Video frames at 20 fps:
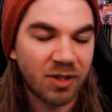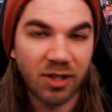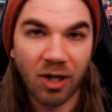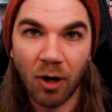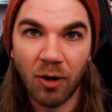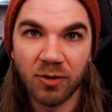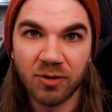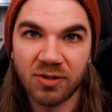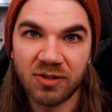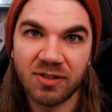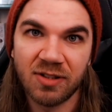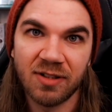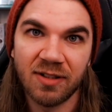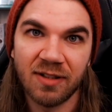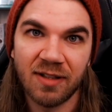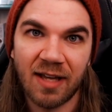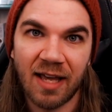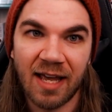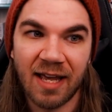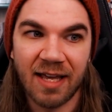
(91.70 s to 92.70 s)
ghost
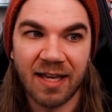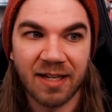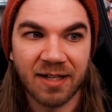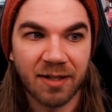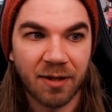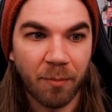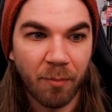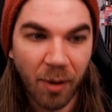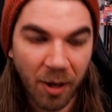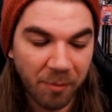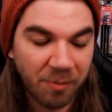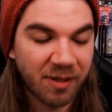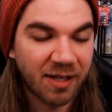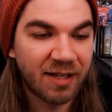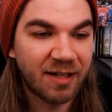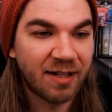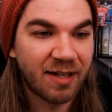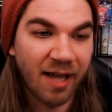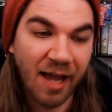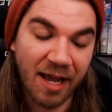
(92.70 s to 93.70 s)
and
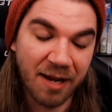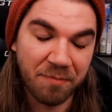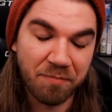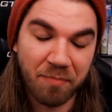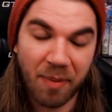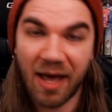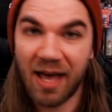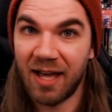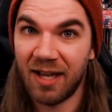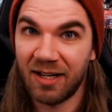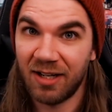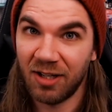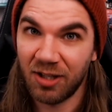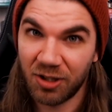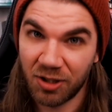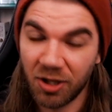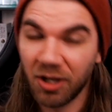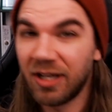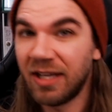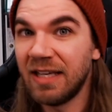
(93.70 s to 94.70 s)
pumpkin and bat
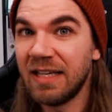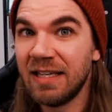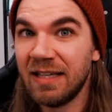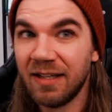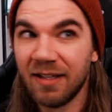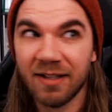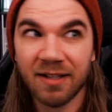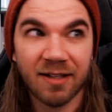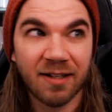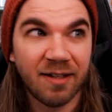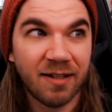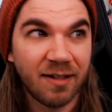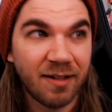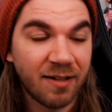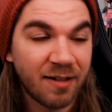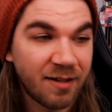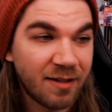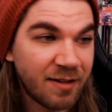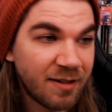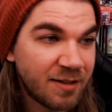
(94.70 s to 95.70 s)
cookie
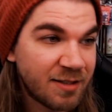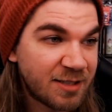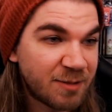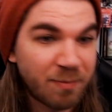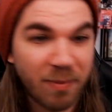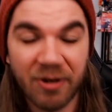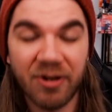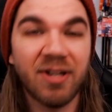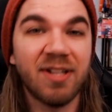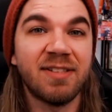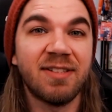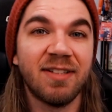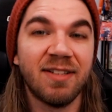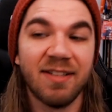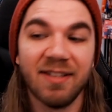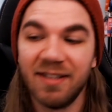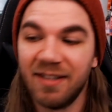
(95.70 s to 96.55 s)
spirit.